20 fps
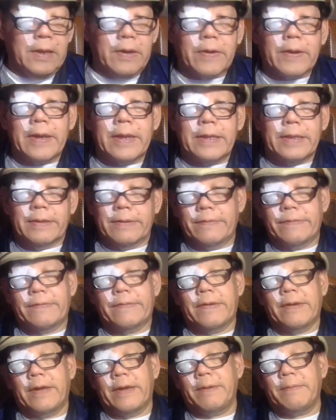Okay, this
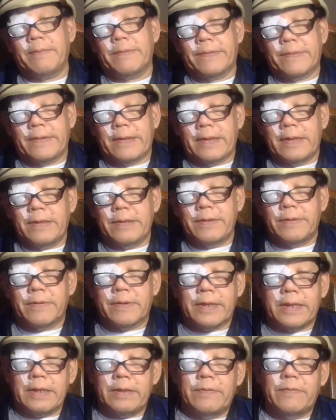time instead of
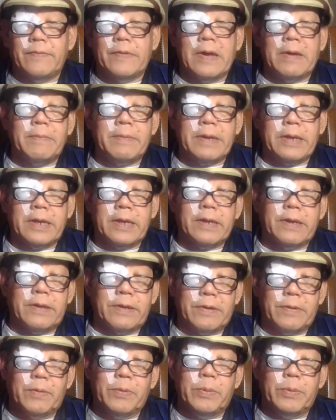little kids vomiting
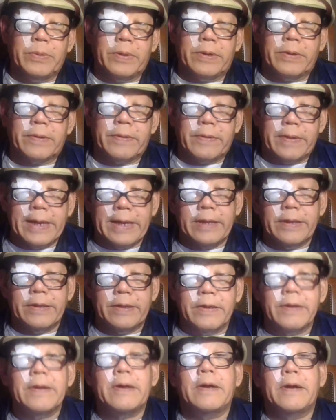on old Uncle Al